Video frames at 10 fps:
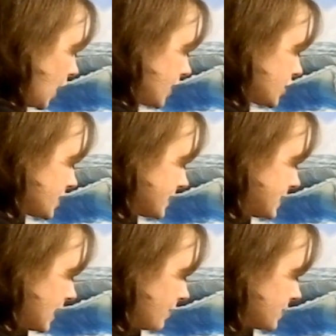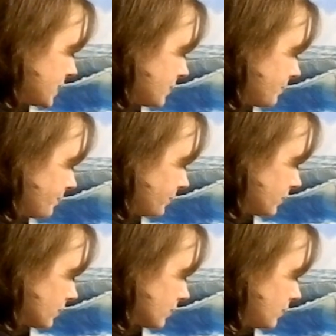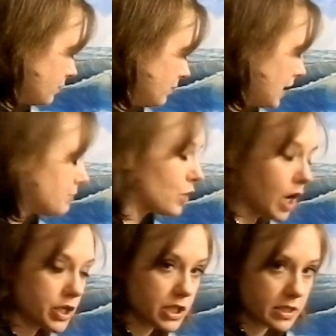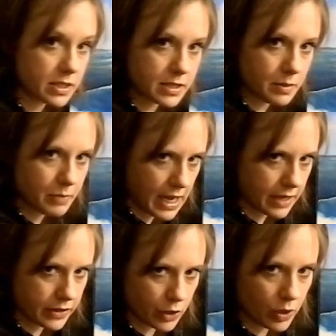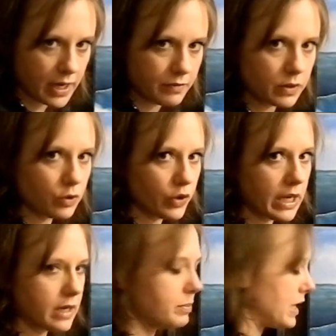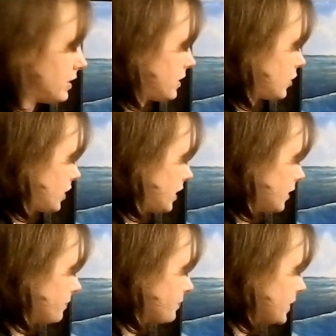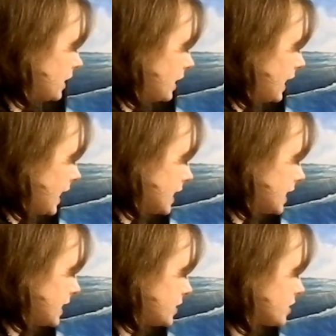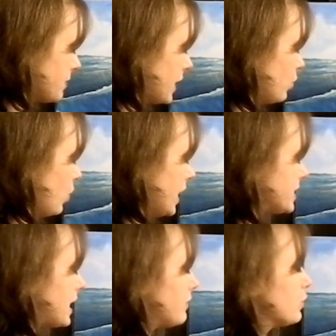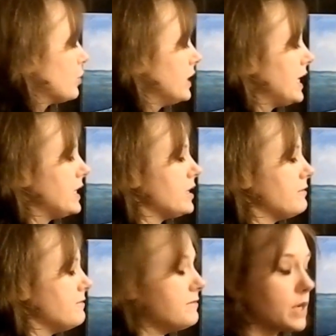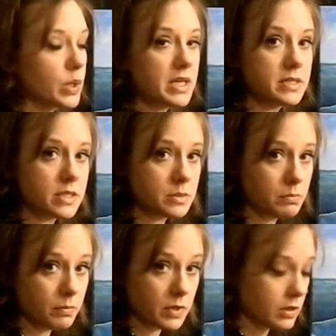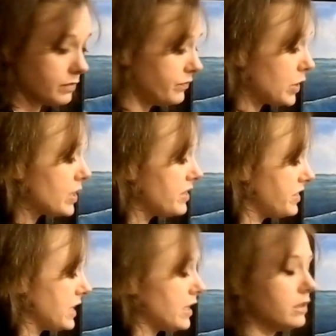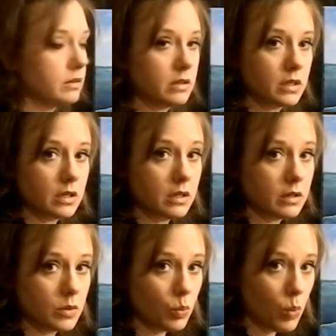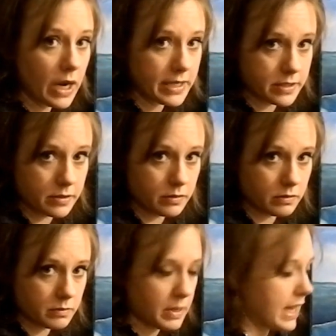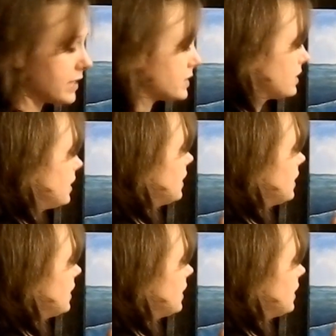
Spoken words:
I just dipped my brush into some paint thinner. I have a little can of paint thinner here, and into my white I've created a very thin white paint.